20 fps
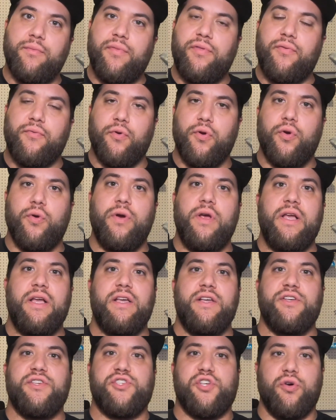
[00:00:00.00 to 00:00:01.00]
through.
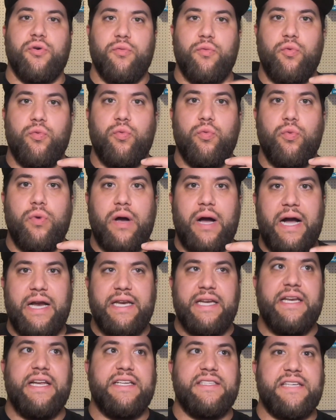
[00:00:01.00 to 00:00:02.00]
So I
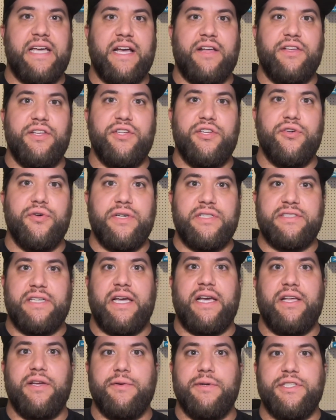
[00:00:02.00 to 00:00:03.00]
didn't exactly do
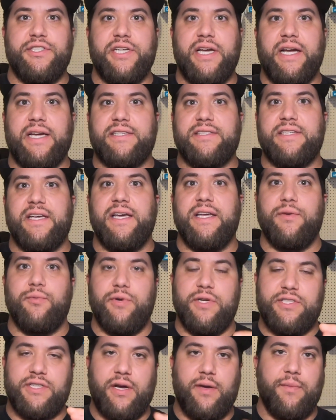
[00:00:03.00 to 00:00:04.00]
what Jack said,
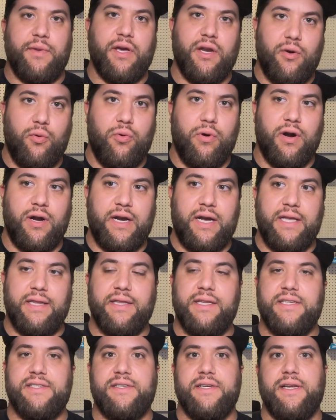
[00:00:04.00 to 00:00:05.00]
which I'm gonna work on
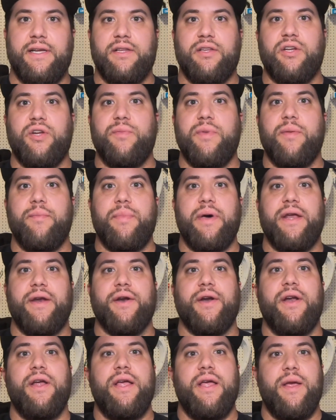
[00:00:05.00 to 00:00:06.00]
listening a little bit
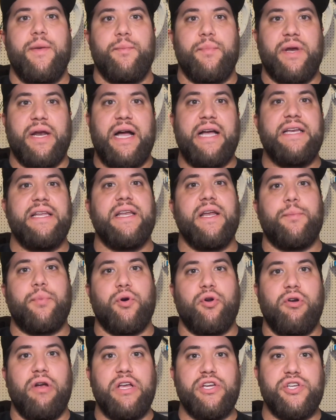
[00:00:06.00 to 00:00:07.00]
better. But I did a
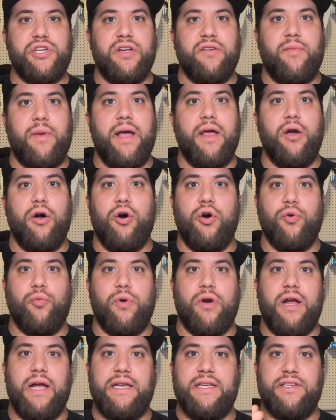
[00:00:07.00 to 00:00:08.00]
progression of my own
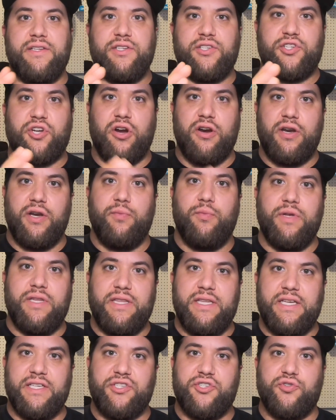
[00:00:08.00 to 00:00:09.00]
where I started with
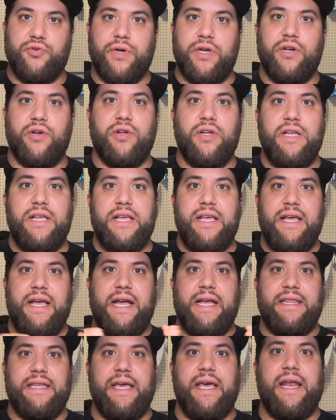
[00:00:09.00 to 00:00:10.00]
this drill
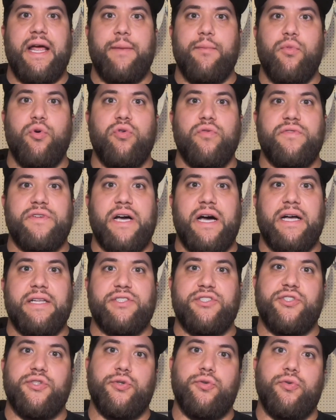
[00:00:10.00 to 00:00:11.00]
and then I moved on
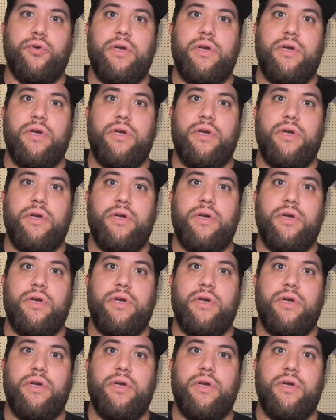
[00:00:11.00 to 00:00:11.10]
to